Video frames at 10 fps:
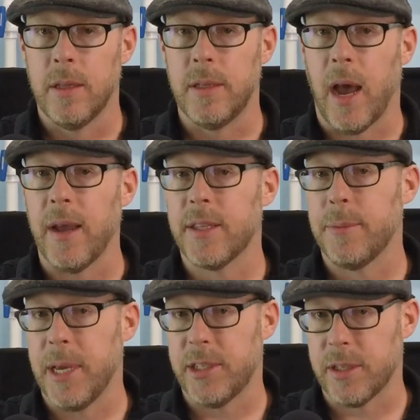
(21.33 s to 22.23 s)

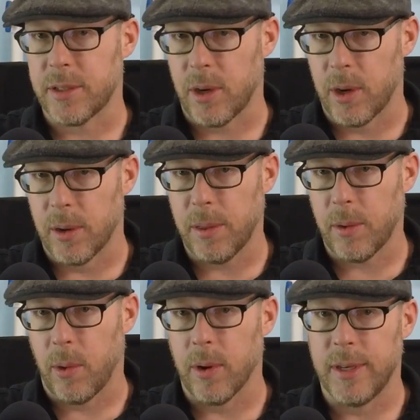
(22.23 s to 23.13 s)
Diatomaceous earth
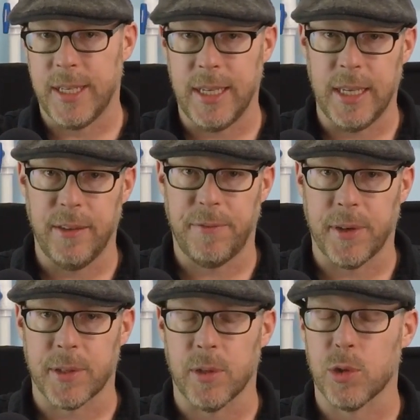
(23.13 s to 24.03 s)
or DE
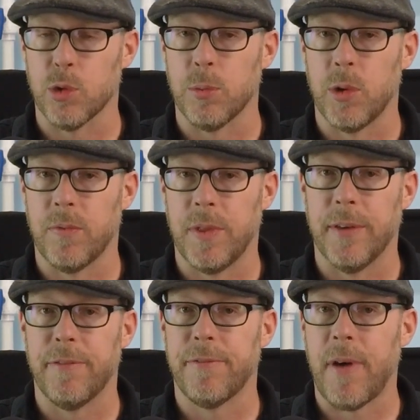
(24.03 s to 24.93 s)
filters remove
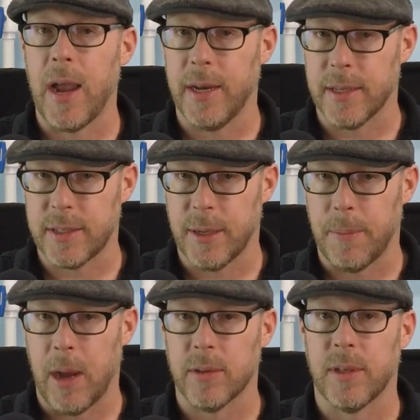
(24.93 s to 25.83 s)
the finest
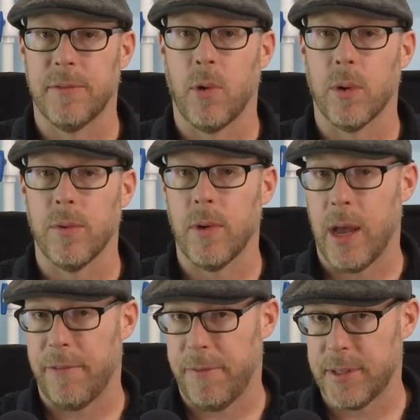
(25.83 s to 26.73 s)
amount of
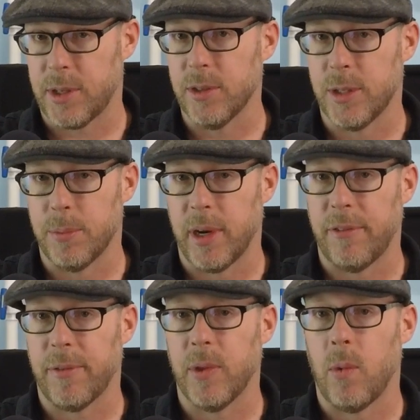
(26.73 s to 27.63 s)
physical debris
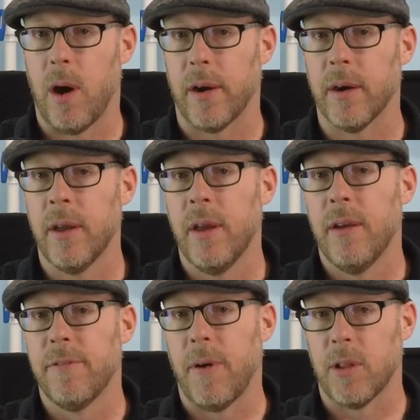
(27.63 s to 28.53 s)
from the water,
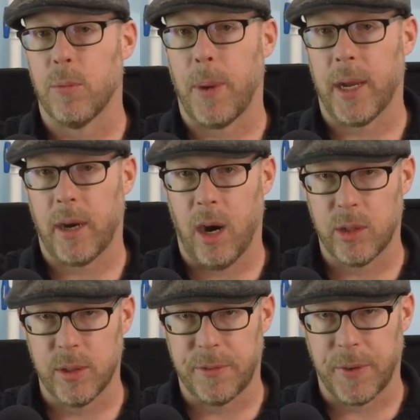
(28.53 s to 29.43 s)
followed by
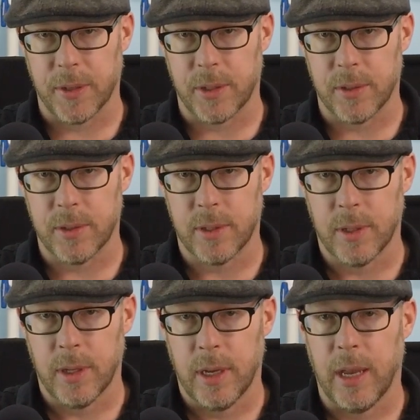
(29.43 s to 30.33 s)
cartridge filters.
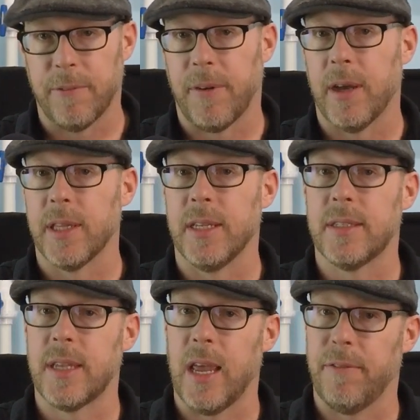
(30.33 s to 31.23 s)
And finally,
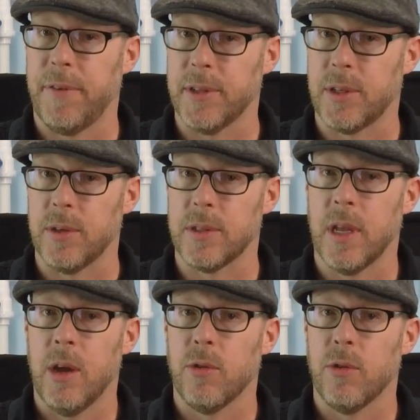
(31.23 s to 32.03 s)
sand filters